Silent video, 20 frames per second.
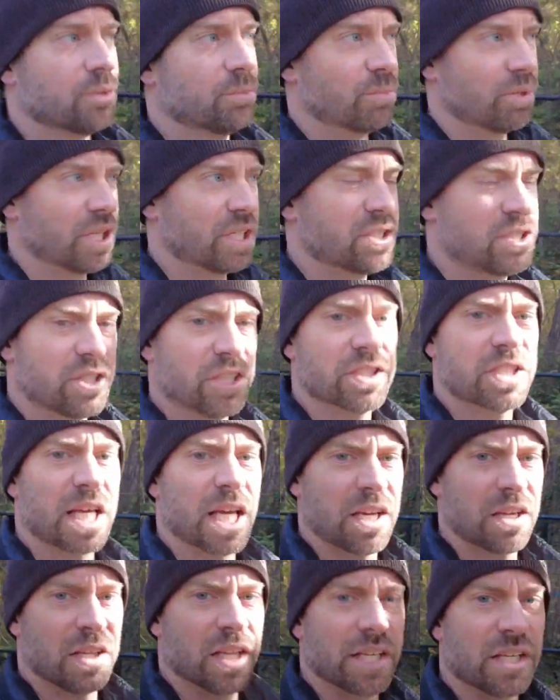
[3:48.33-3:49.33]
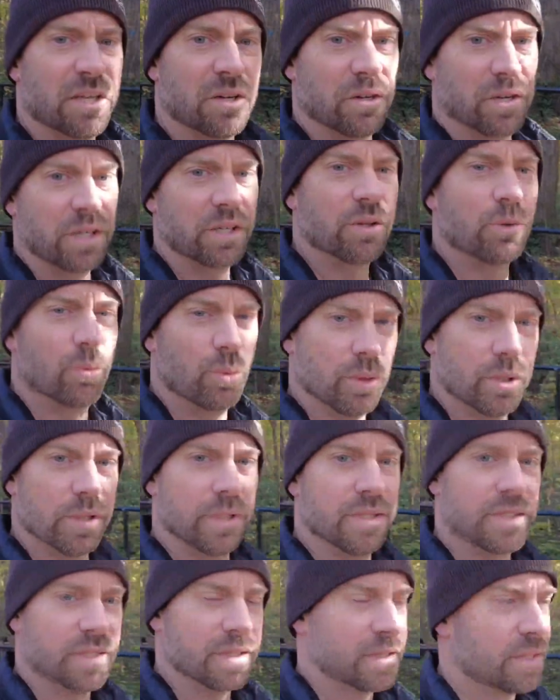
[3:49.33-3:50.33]
but it's just kind of like you're in the
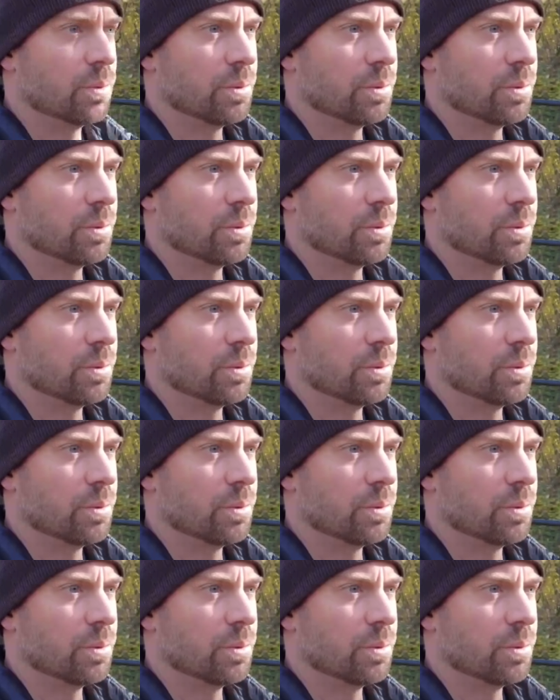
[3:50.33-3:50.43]
woods.